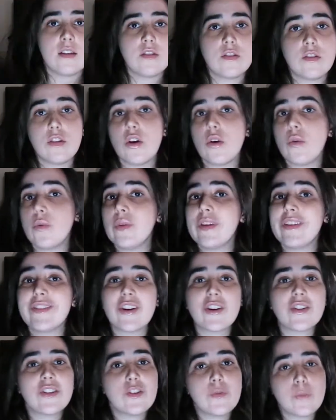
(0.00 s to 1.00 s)
So we
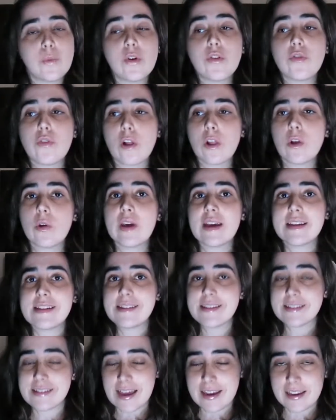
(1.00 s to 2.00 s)
start this book following a
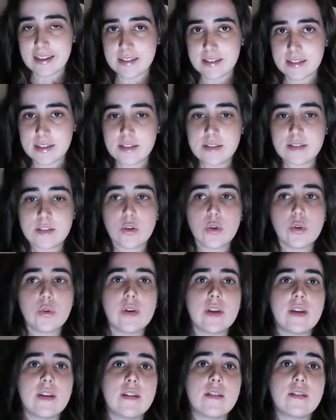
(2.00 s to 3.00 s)
scientist who
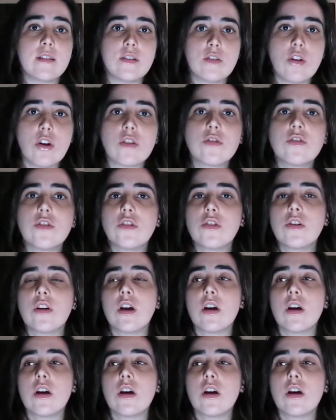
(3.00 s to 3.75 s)
is Dr.